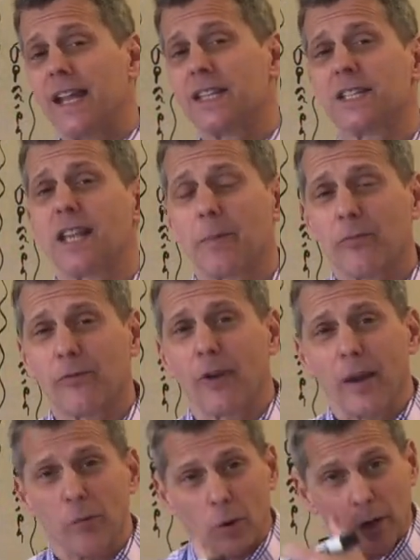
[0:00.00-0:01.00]
8-step
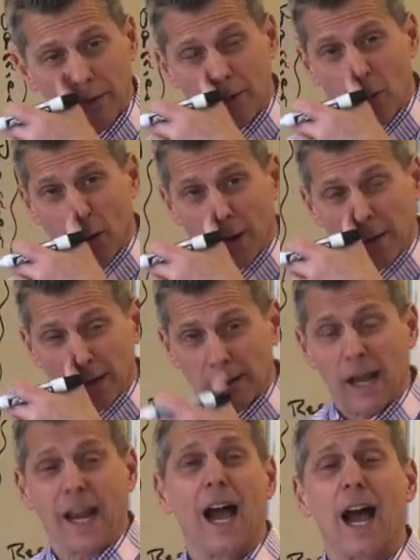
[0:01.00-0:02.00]
framework for
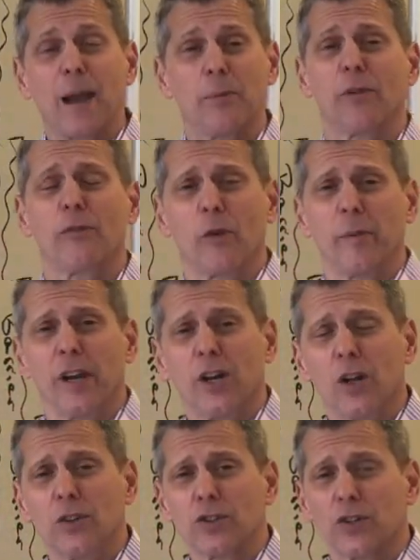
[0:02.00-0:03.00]
a high-performing
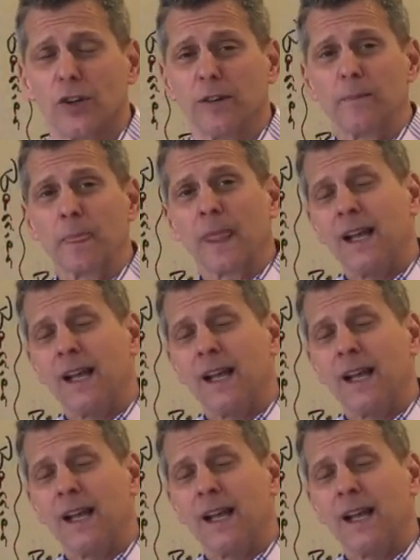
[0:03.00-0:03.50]
culture,